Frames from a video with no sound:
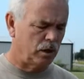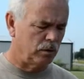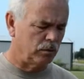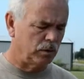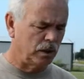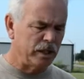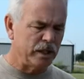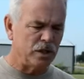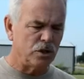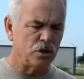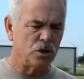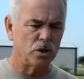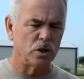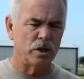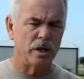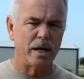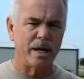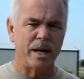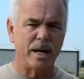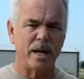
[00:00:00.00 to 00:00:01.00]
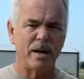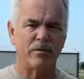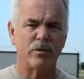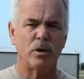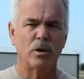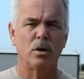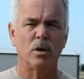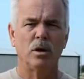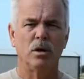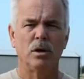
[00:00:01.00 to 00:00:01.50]
leash should
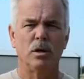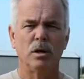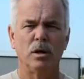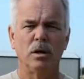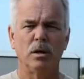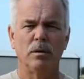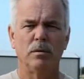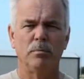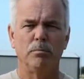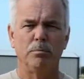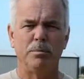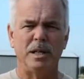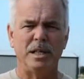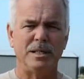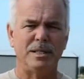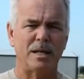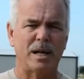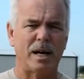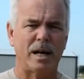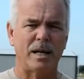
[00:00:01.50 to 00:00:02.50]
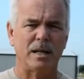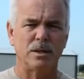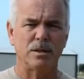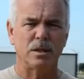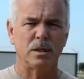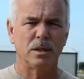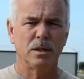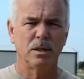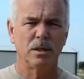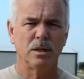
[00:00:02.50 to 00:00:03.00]
never be tight.
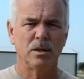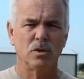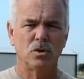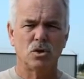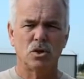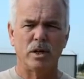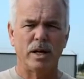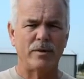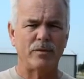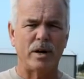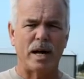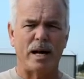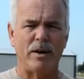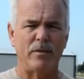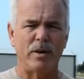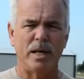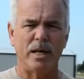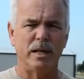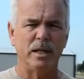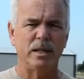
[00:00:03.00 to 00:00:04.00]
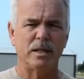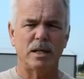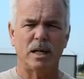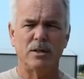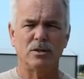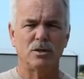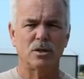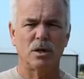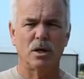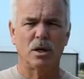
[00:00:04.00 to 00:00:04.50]
Should never have any
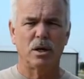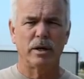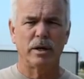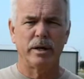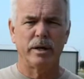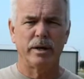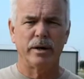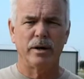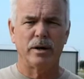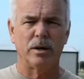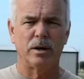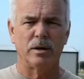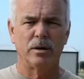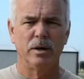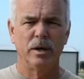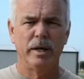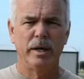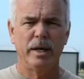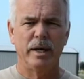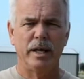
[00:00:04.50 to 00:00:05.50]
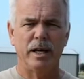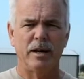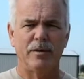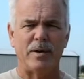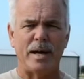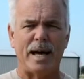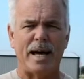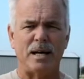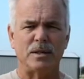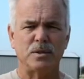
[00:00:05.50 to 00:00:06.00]
tension on it at all. If
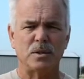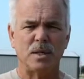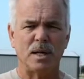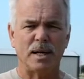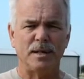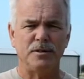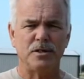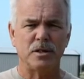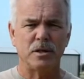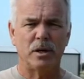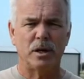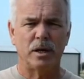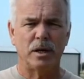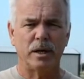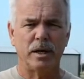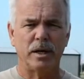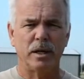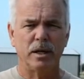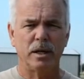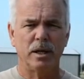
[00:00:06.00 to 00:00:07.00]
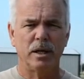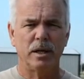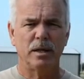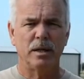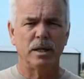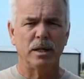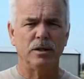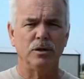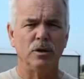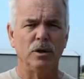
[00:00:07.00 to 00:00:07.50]
it has tension on it,
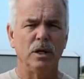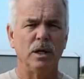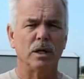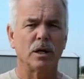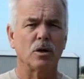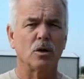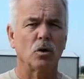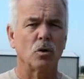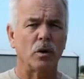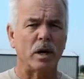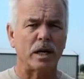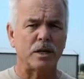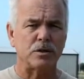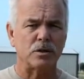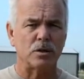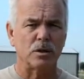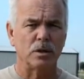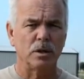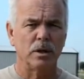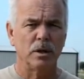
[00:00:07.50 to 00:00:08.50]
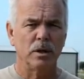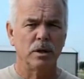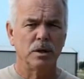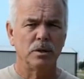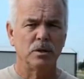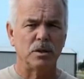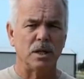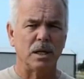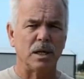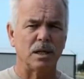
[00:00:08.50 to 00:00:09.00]
then you need a correction
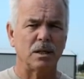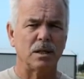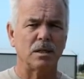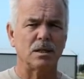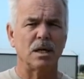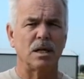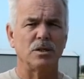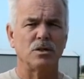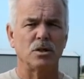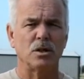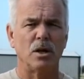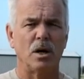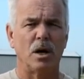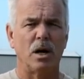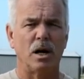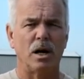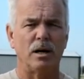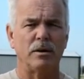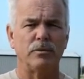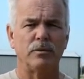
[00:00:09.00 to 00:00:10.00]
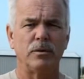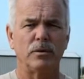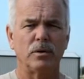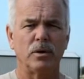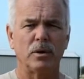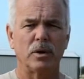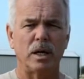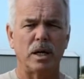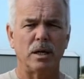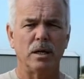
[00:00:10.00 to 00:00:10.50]
to get the tension off.
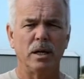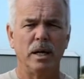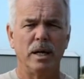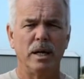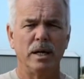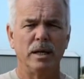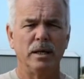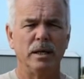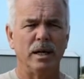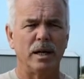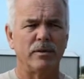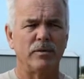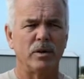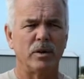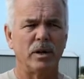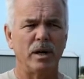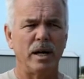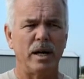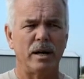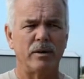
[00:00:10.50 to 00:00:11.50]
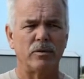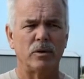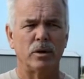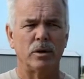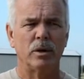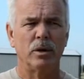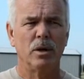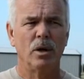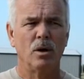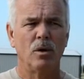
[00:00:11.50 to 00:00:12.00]
Okay, never ever
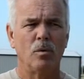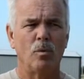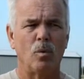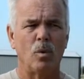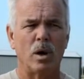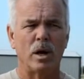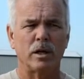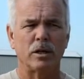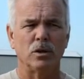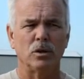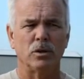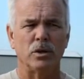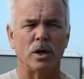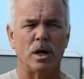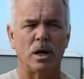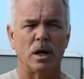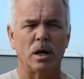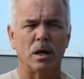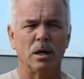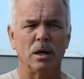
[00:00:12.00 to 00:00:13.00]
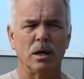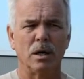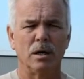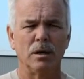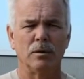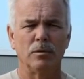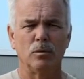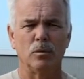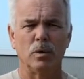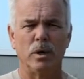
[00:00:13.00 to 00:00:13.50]
walk your dog
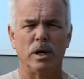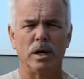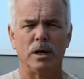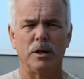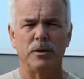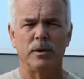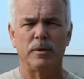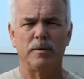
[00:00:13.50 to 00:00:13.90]
with,